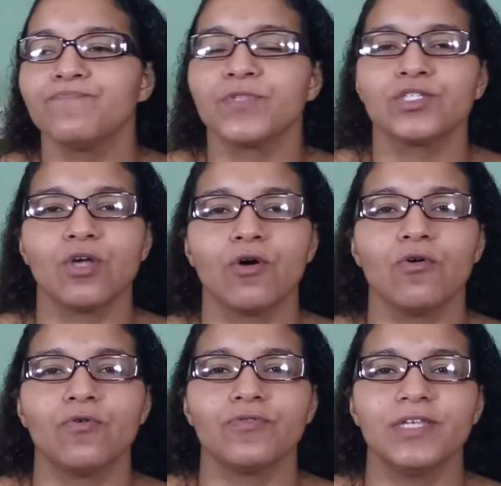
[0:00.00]

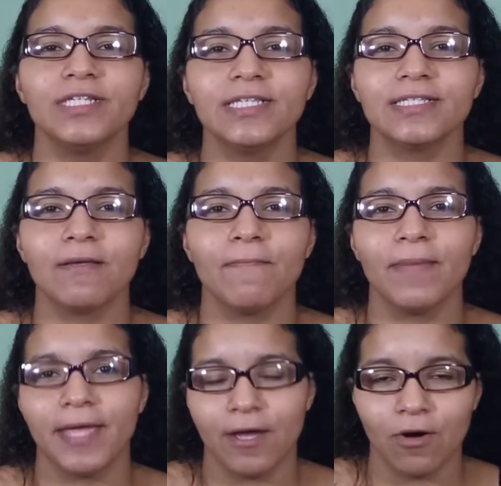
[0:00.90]
So this is a
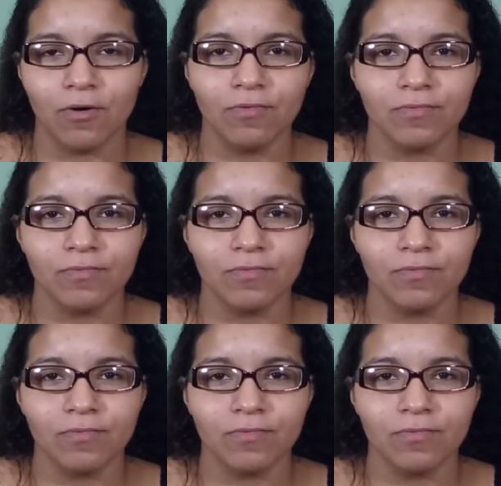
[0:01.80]
male,